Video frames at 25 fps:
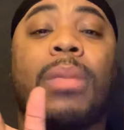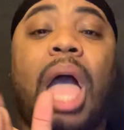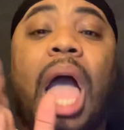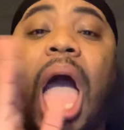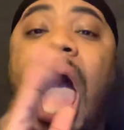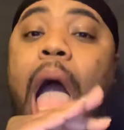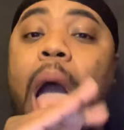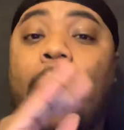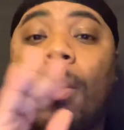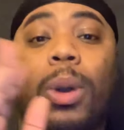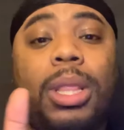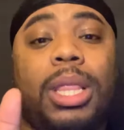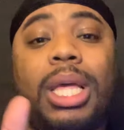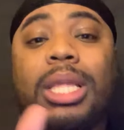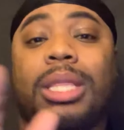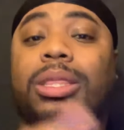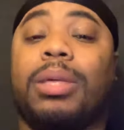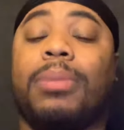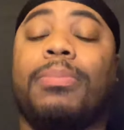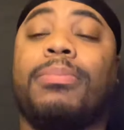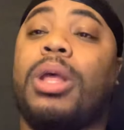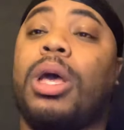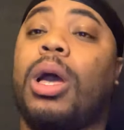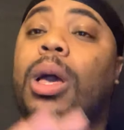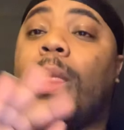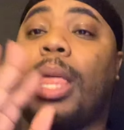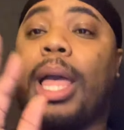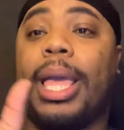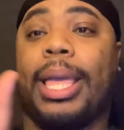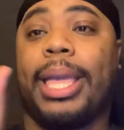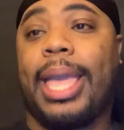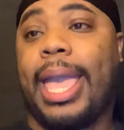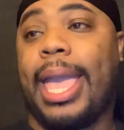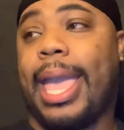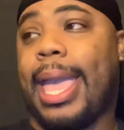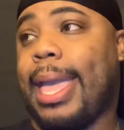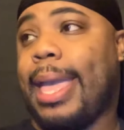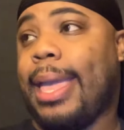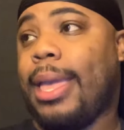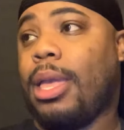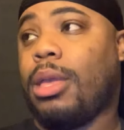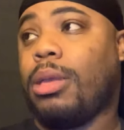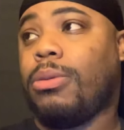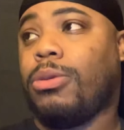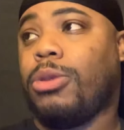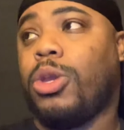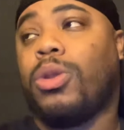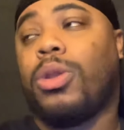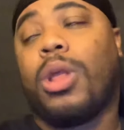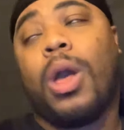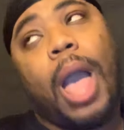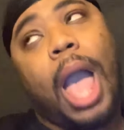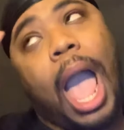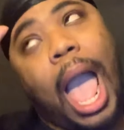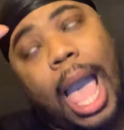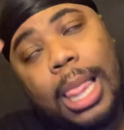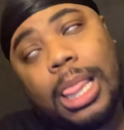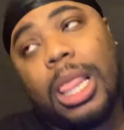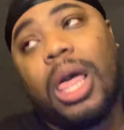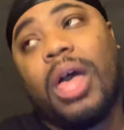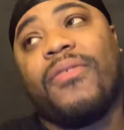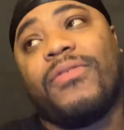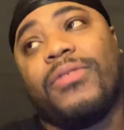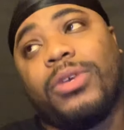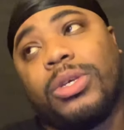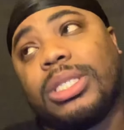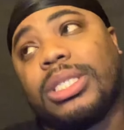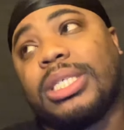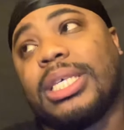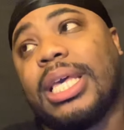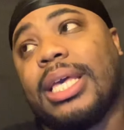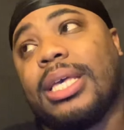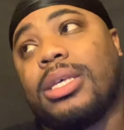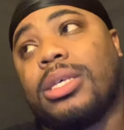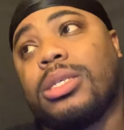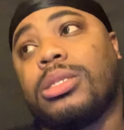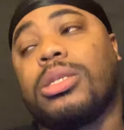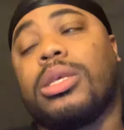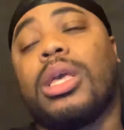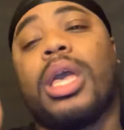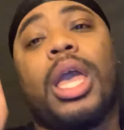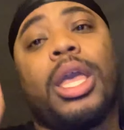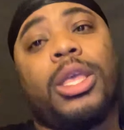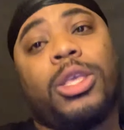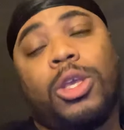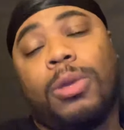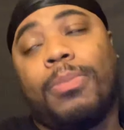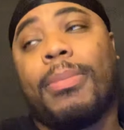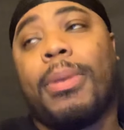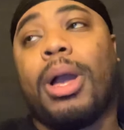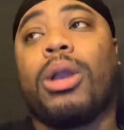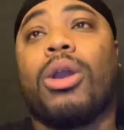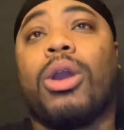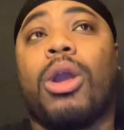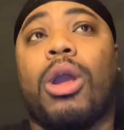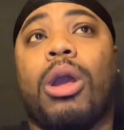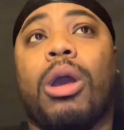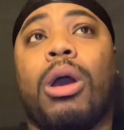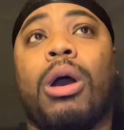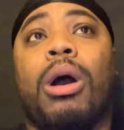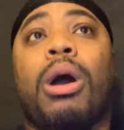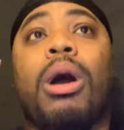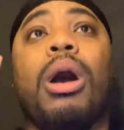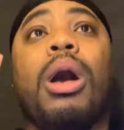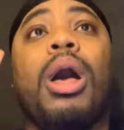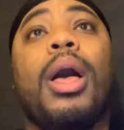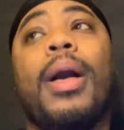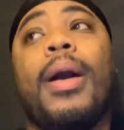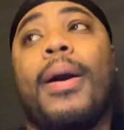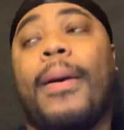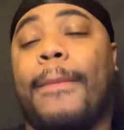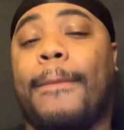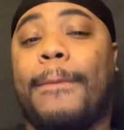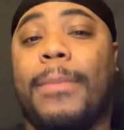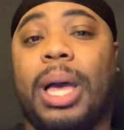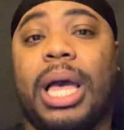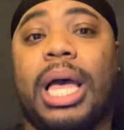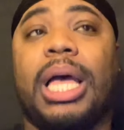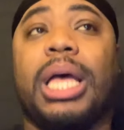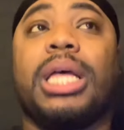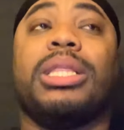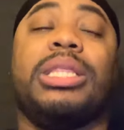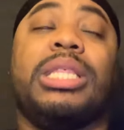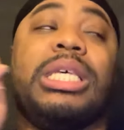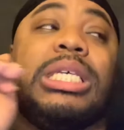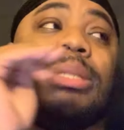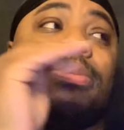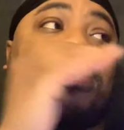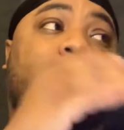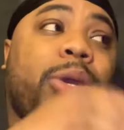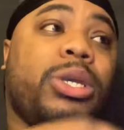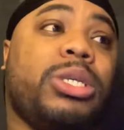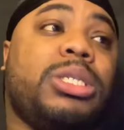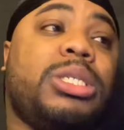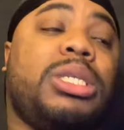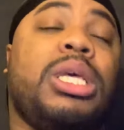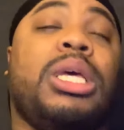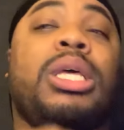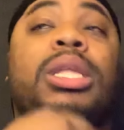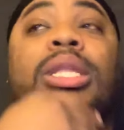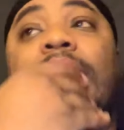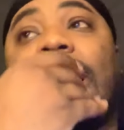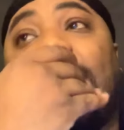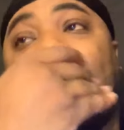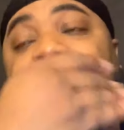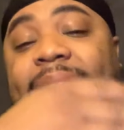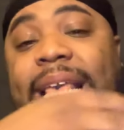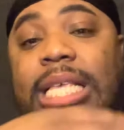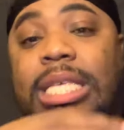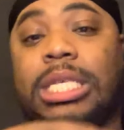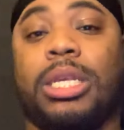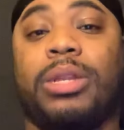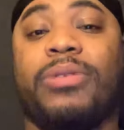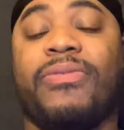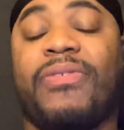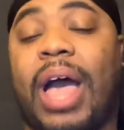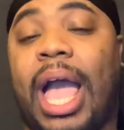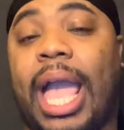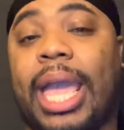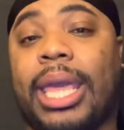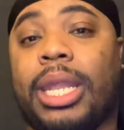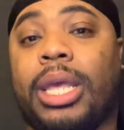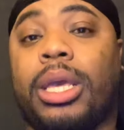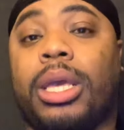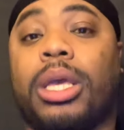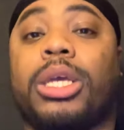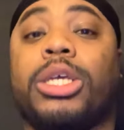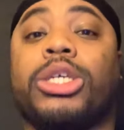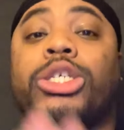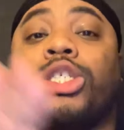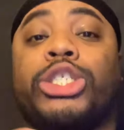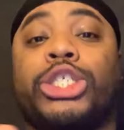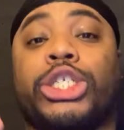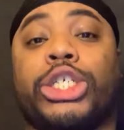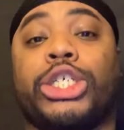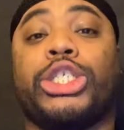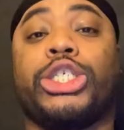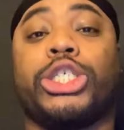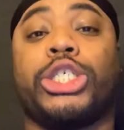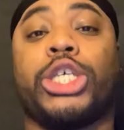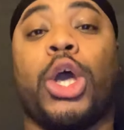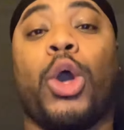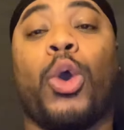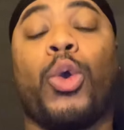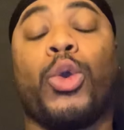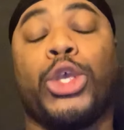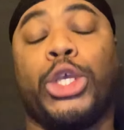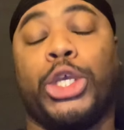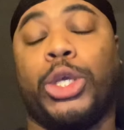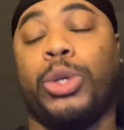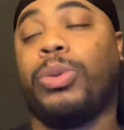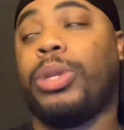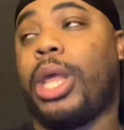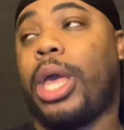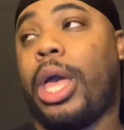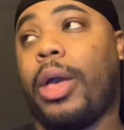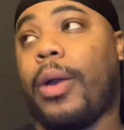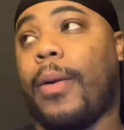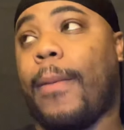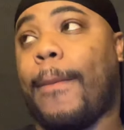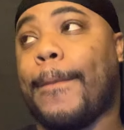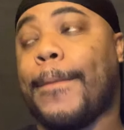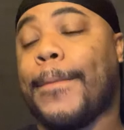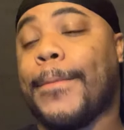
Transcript: I will let them know, like, hey, you know, I love you, sis, and you my girl, but this person is invited, just so you know.